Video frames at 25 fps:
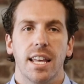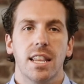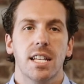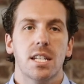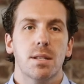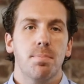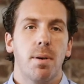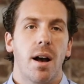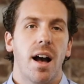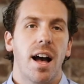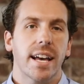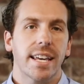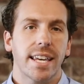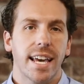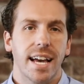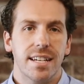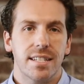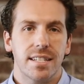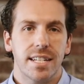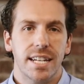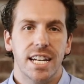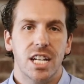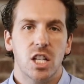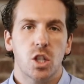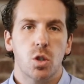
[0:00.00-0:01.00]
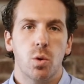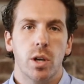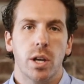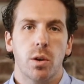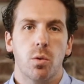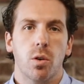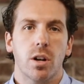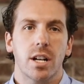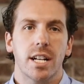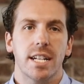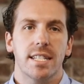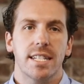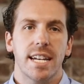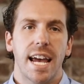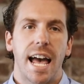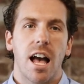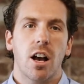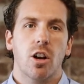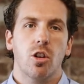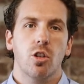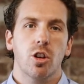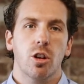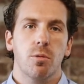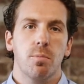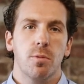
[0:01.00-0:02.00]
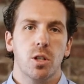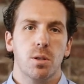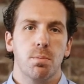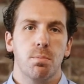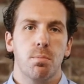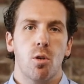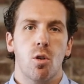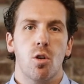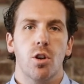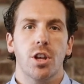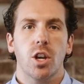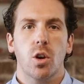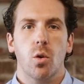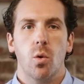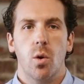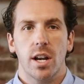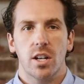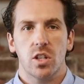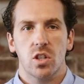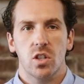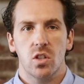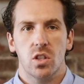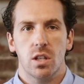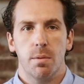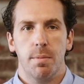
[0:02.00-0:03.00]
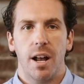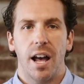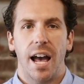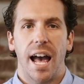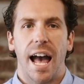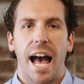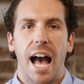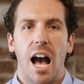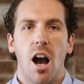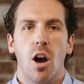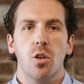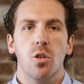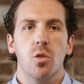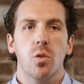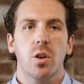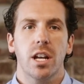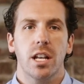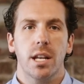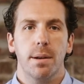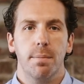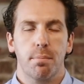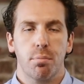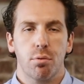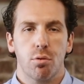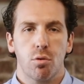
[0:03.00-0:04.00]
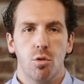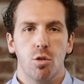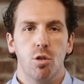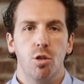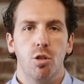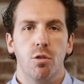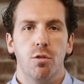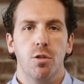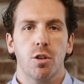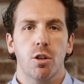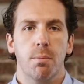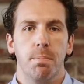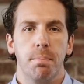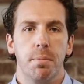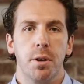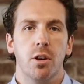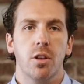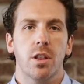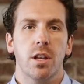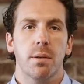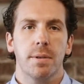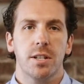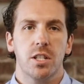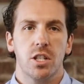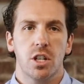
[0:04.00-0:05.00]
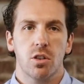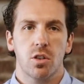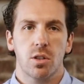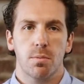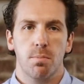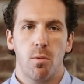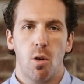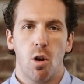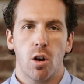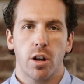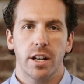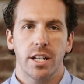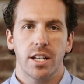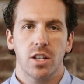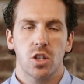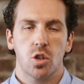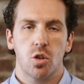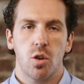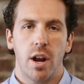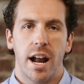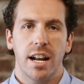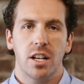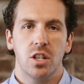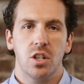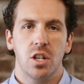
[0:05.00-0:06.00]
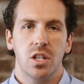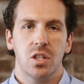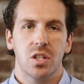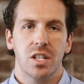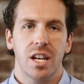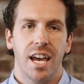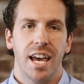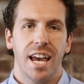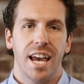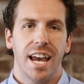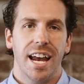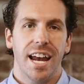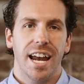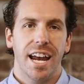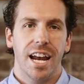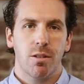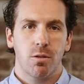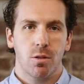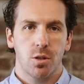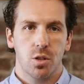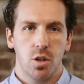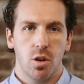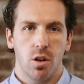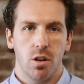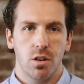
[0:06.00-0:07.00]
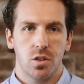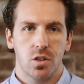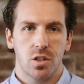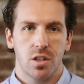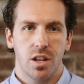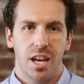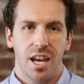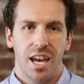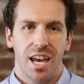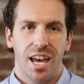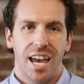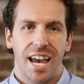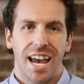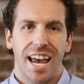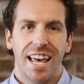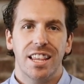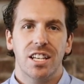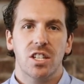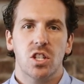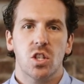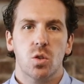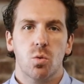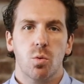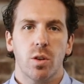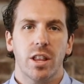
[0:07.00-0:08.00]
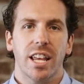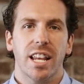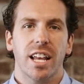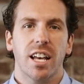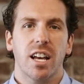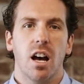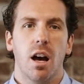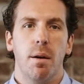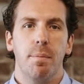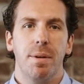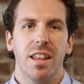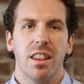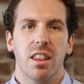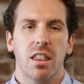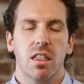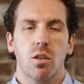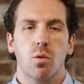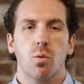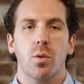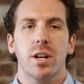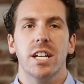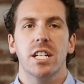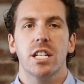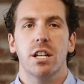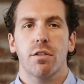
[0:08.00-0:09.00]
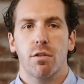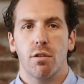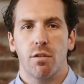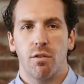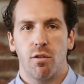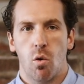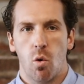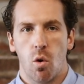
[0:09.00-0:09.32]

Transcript: In this podcast, each week we're going to tackle your most burning questions about how you can improve your building materials marketing strategies and results. And this is really going to come in three different